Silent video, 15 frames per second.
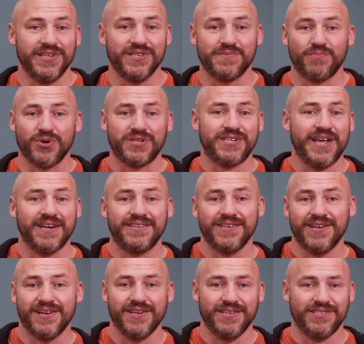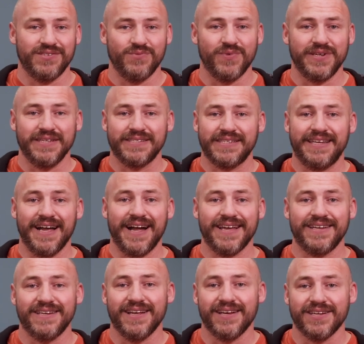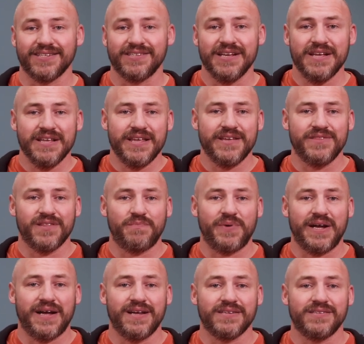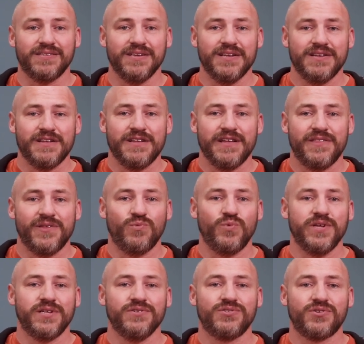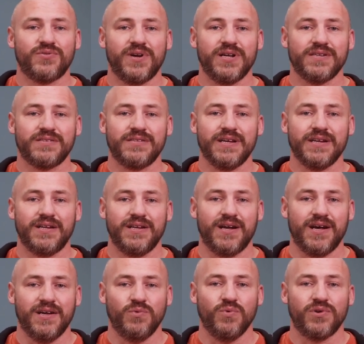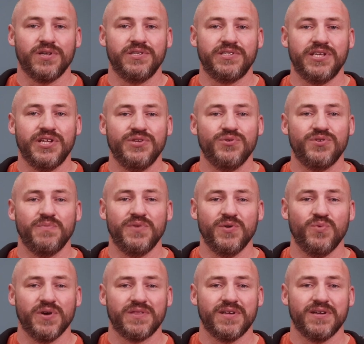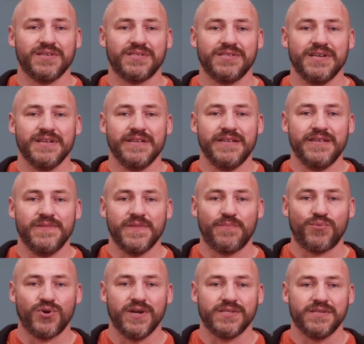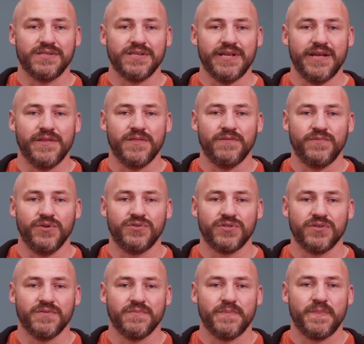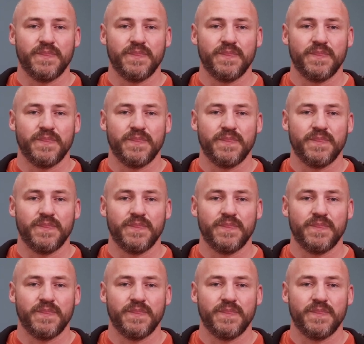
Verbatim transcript: He's protected us, when He's guided us in the past, and then we can trust that God will continue to be with us in the present and the future.